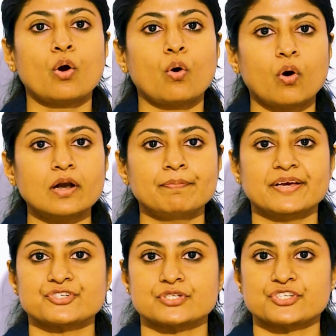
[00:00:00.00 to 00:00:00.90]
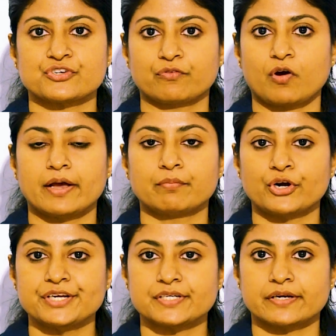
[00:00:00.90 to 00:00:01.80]
All patients require
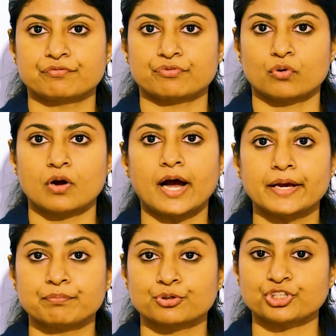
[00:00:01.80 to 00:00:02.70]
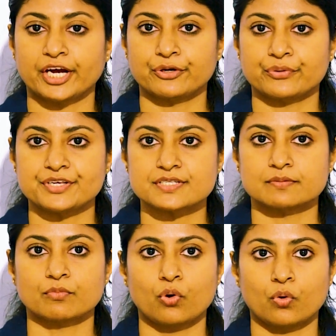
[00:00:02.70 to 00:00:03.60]
monitoring for hypothyroidism
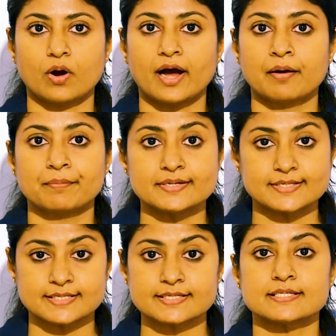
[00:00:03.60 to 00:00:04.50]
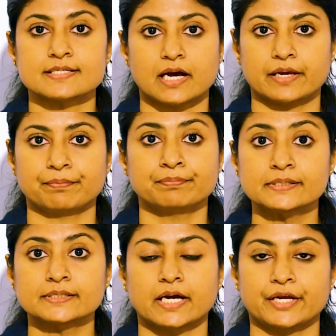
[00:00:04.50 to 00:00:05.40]
or persistent
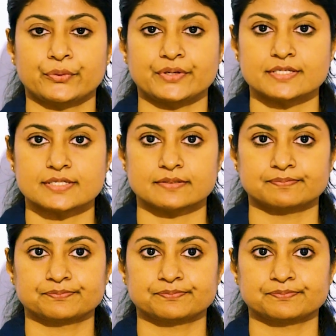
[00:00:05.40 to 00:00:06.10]
hyperthyroidism.